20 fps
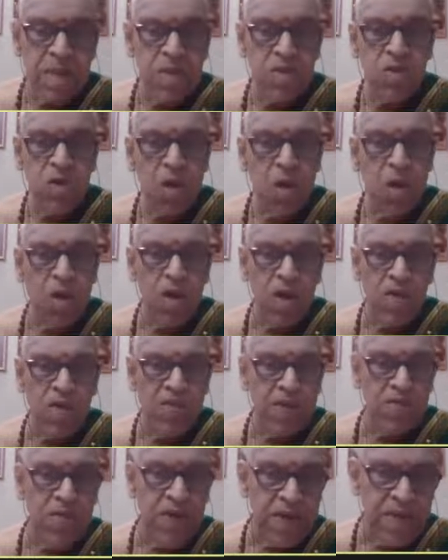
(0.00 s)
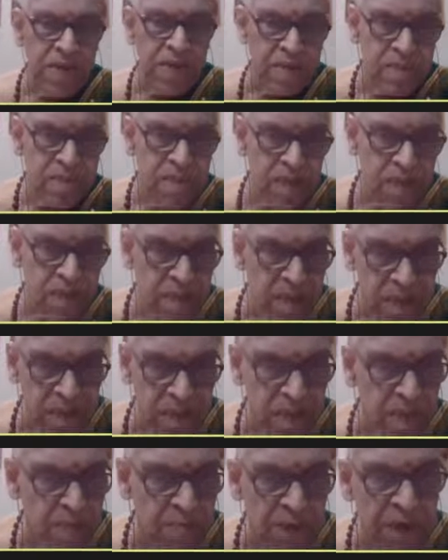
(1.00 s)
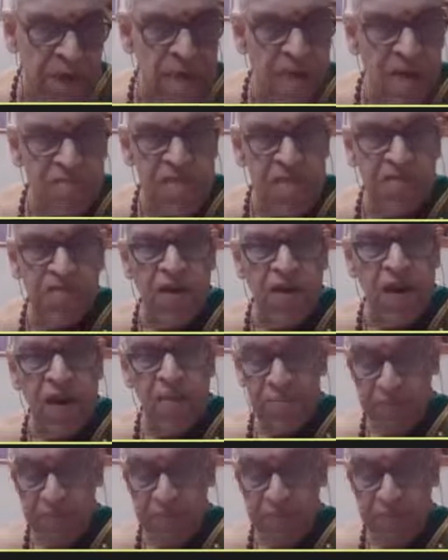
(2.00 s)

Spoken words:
to all our worries. That is another meaning of Shiva.